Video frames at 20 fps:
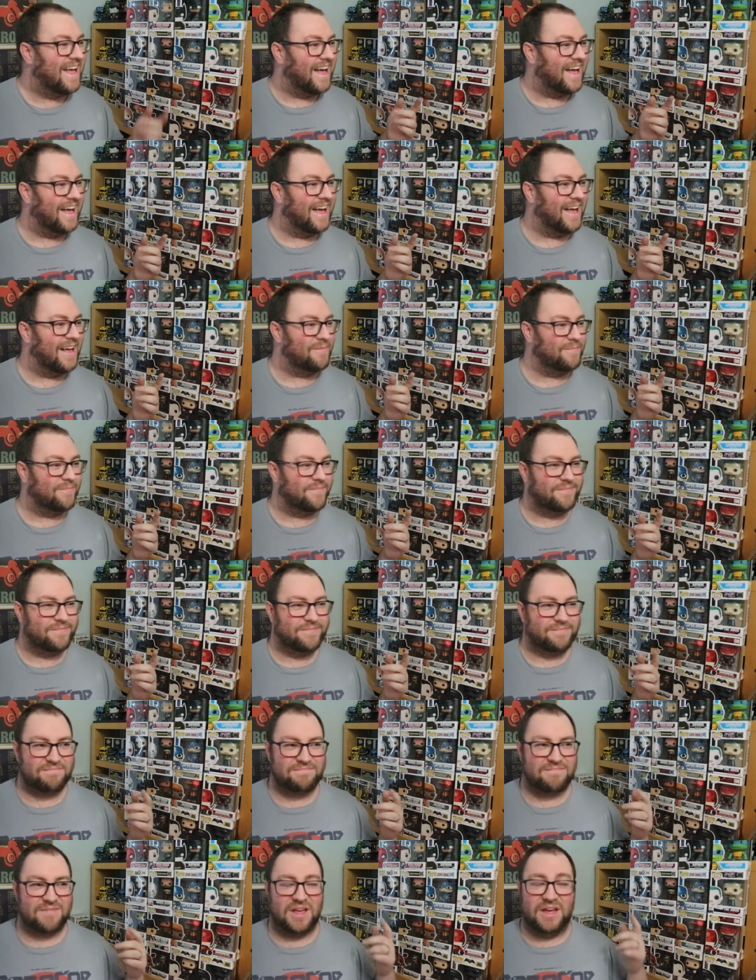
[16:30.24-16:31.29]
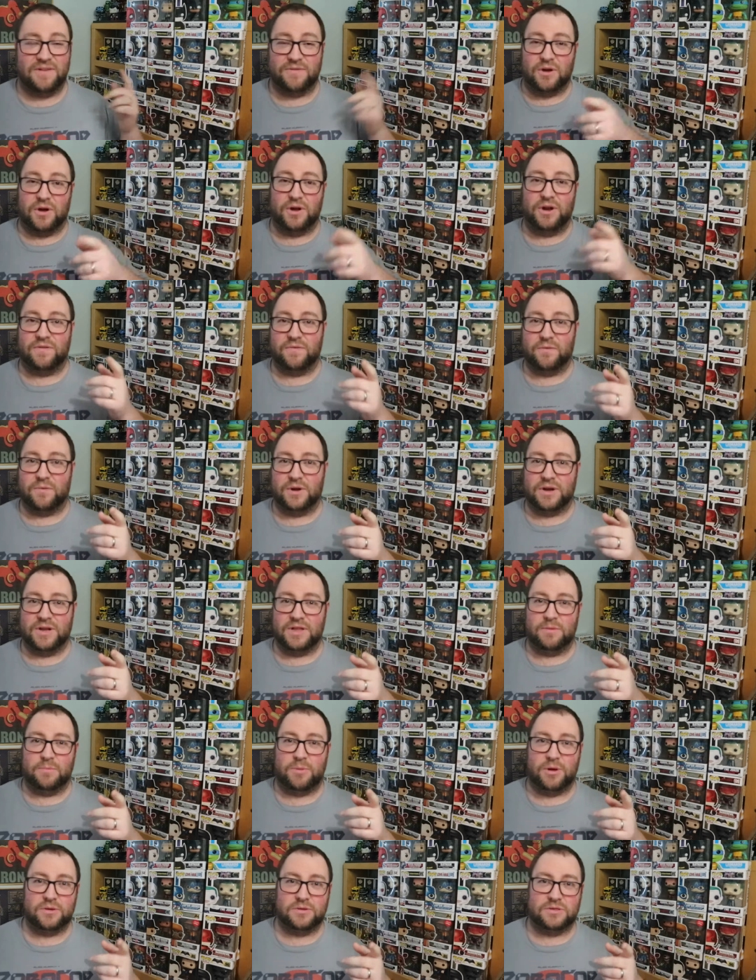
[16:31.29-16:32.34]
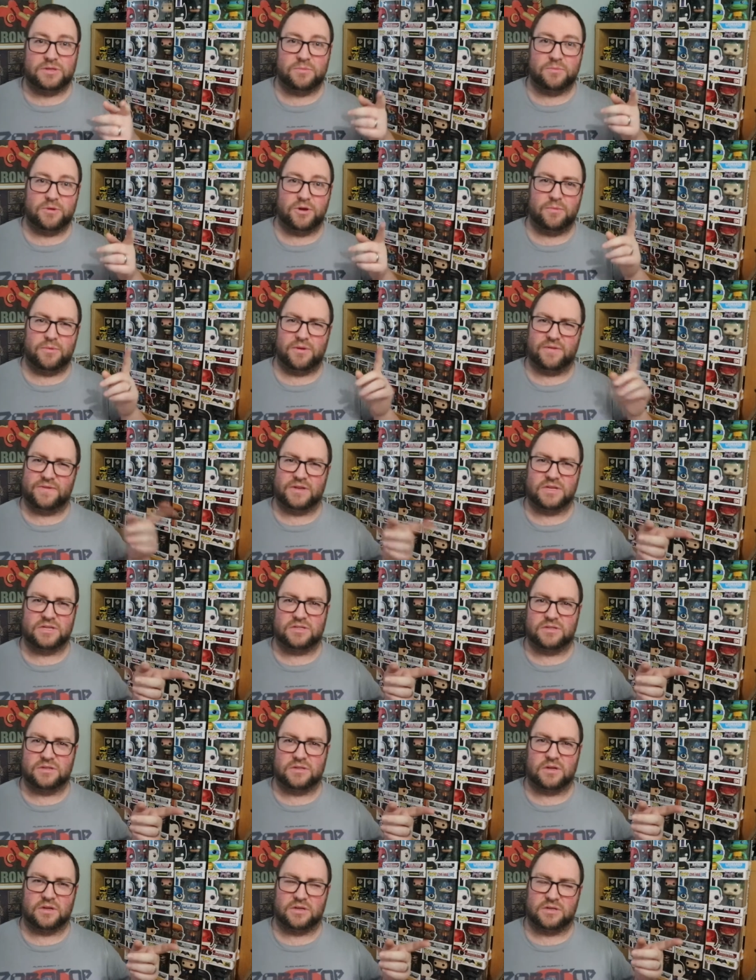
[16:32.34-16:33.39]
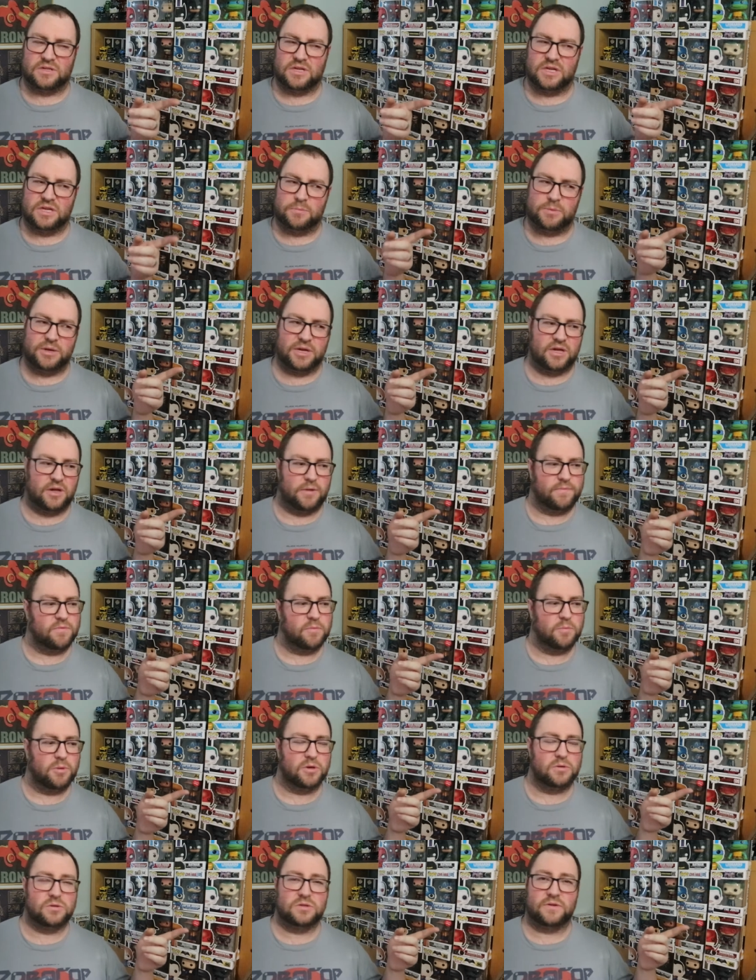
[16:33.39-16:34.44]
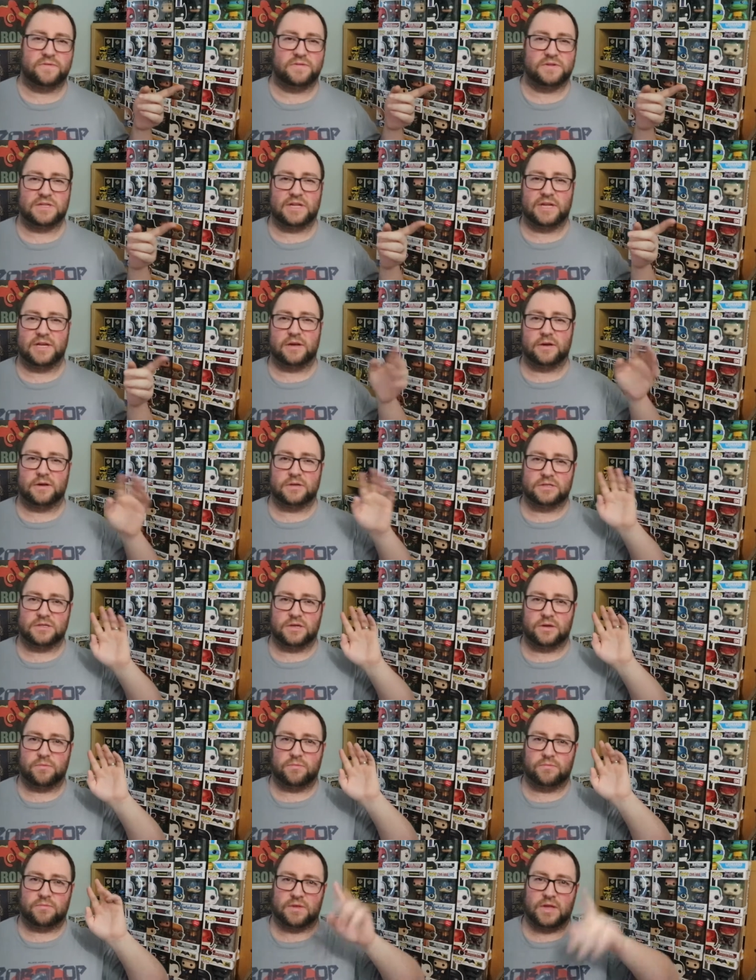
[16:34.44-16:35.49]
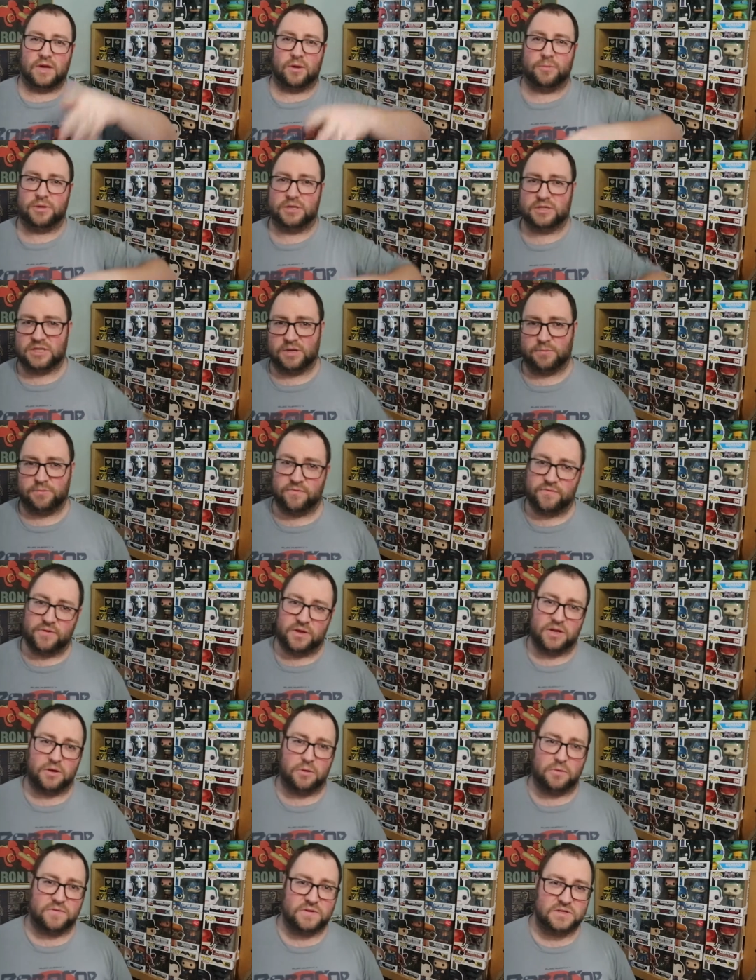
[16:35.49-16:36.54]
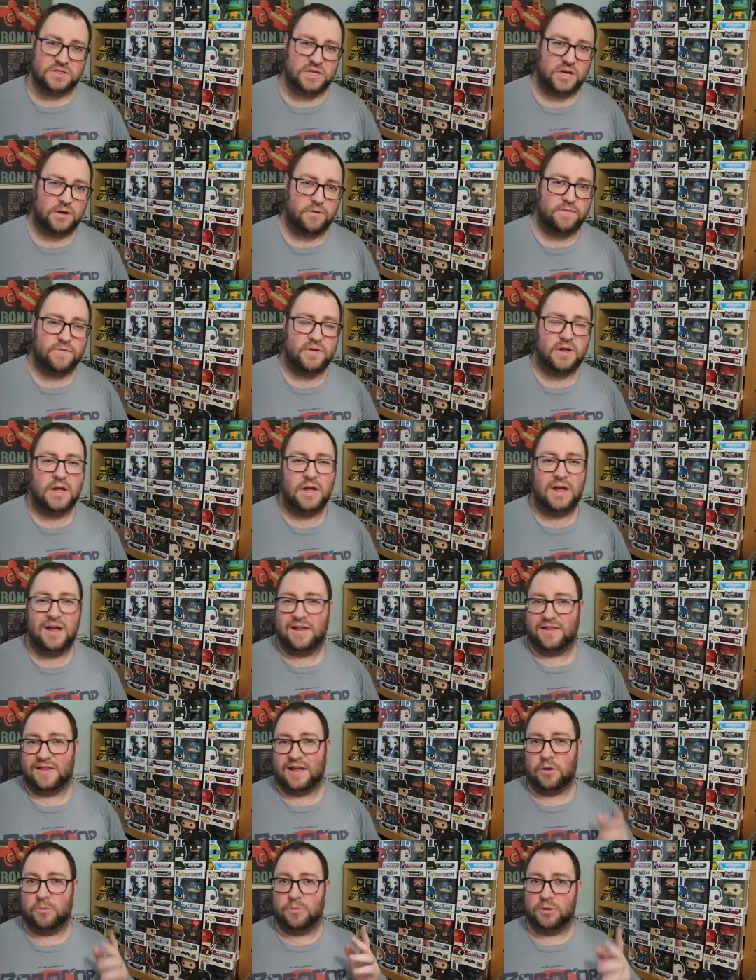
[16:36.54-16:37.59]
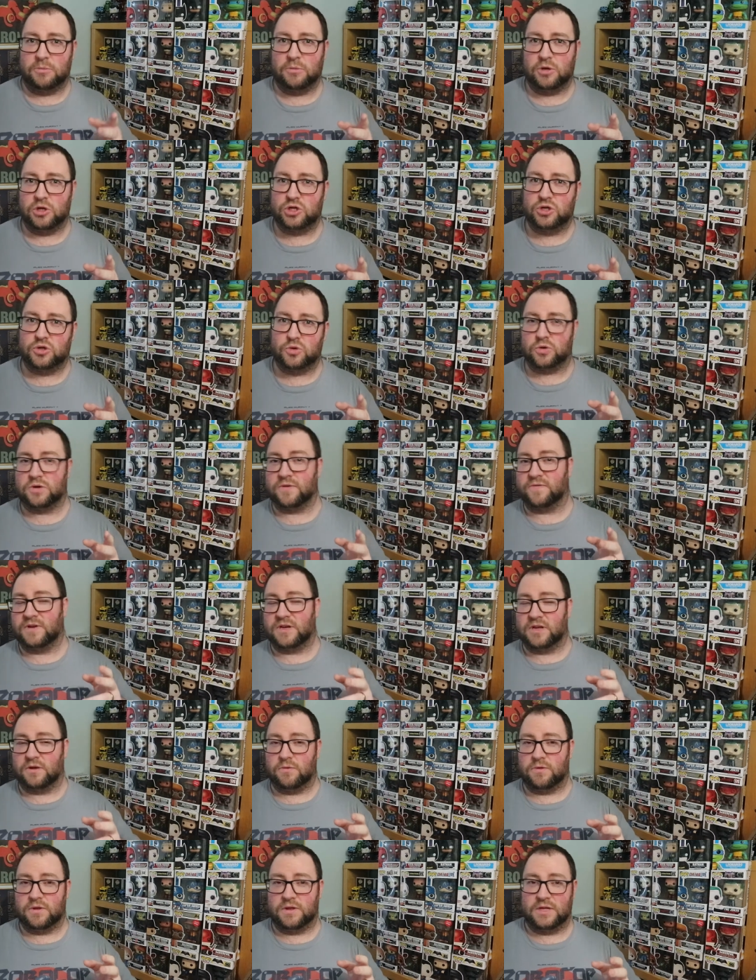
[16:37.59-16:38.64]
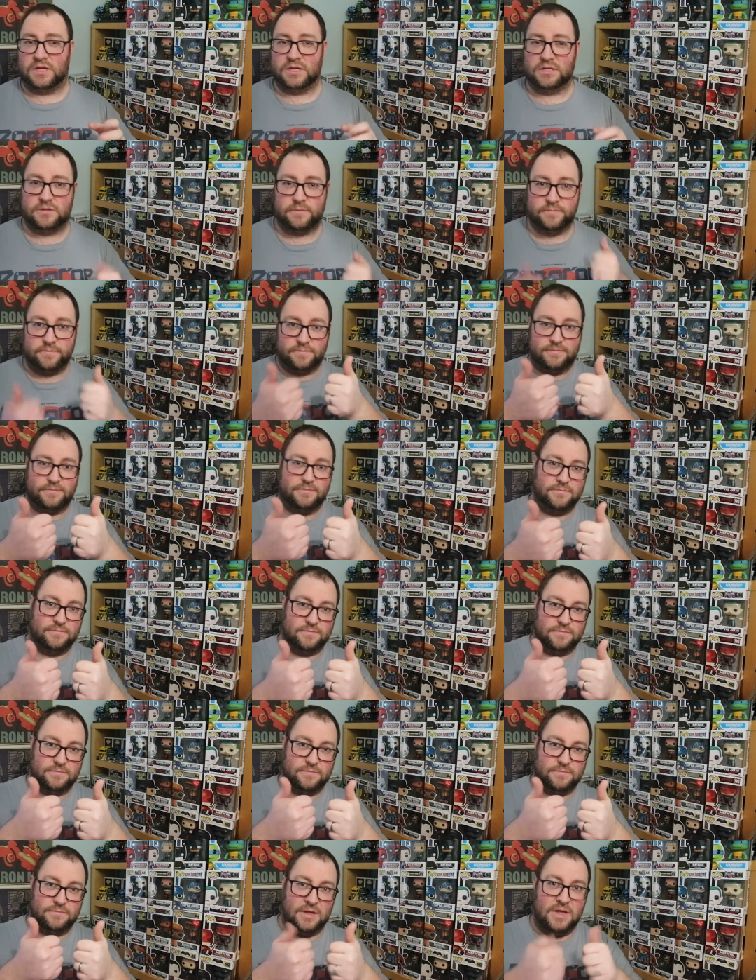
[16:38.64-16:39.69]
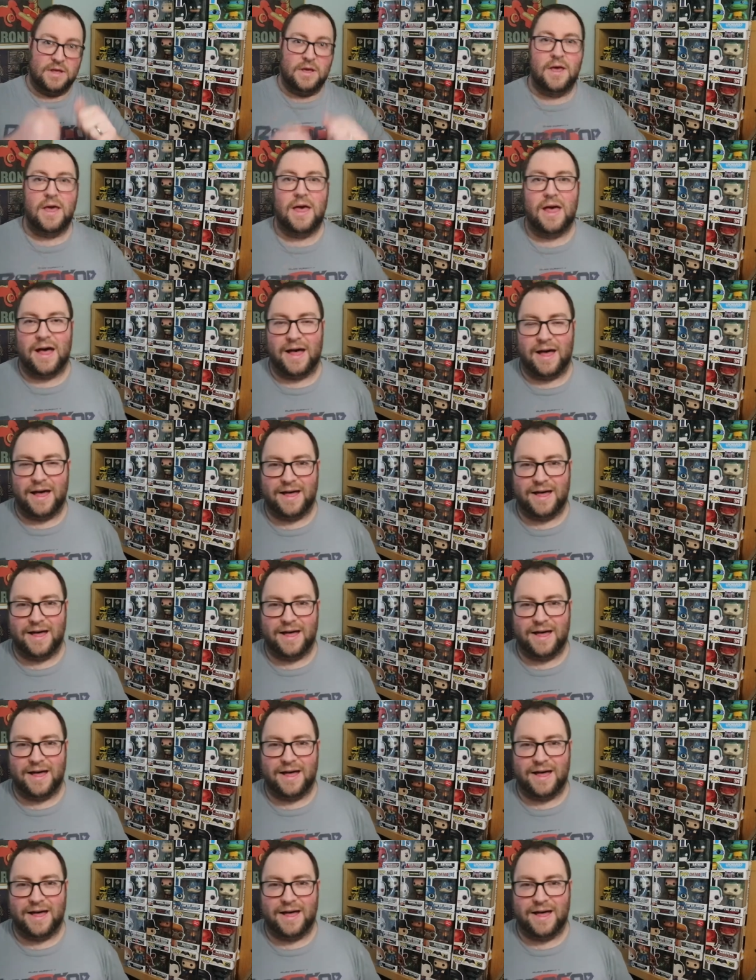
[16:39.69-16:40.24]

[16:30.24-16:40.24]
um, I've got another one in the post at the moment. I think I need to pick it up from the post office later, so that'll be a separate video of itself. That'll be a much shorter video than this. Uh,